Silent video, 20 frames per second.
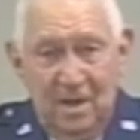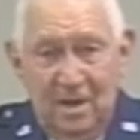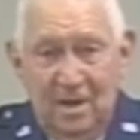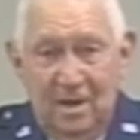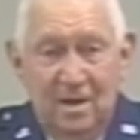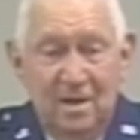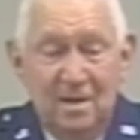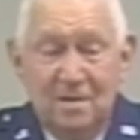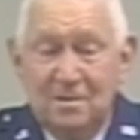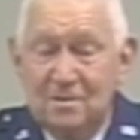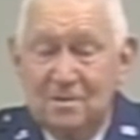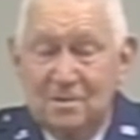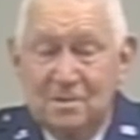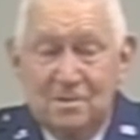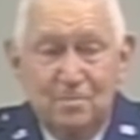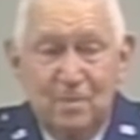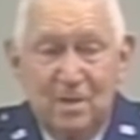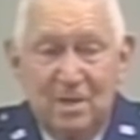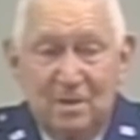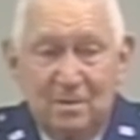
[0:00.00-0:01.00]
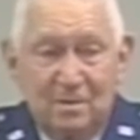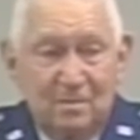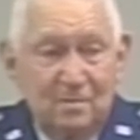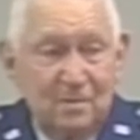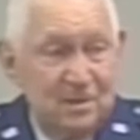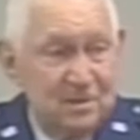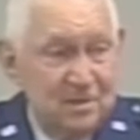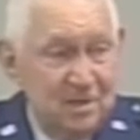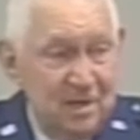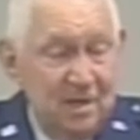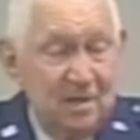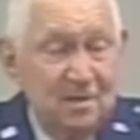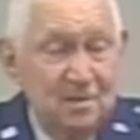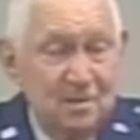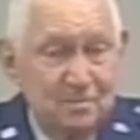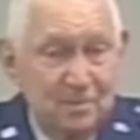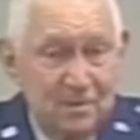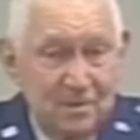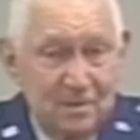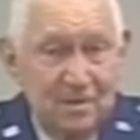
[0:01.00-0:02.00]
And he couldn't speak much English,
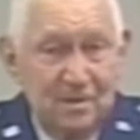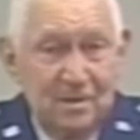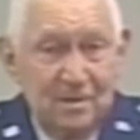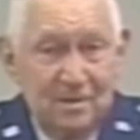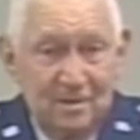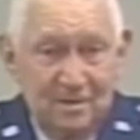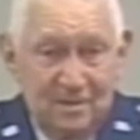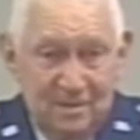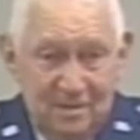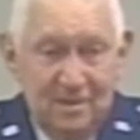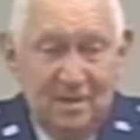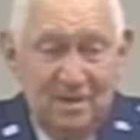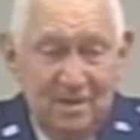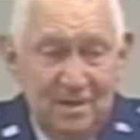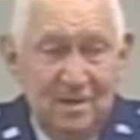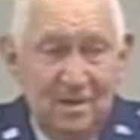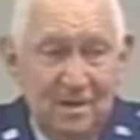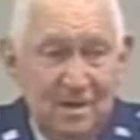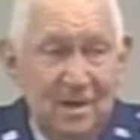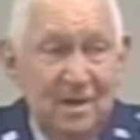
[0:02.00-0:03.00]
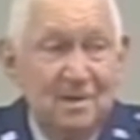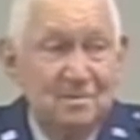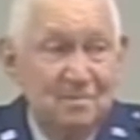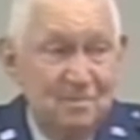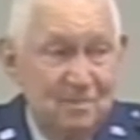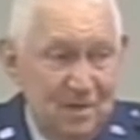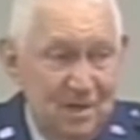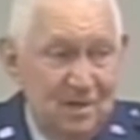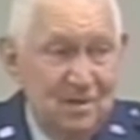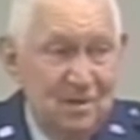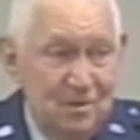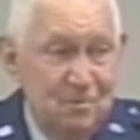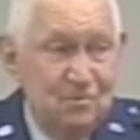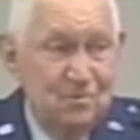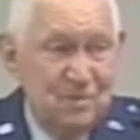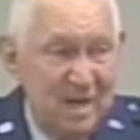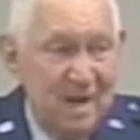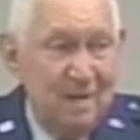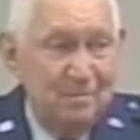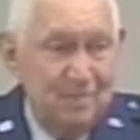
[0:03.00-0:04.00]
but uh, he, he, he knew
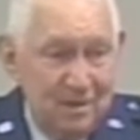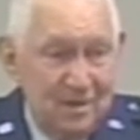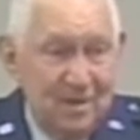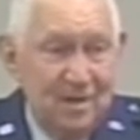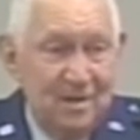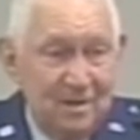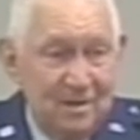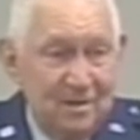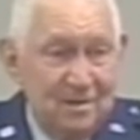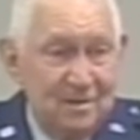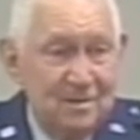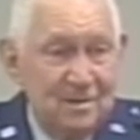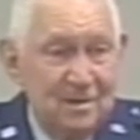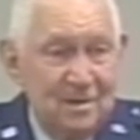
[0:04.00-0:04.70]
Japanese.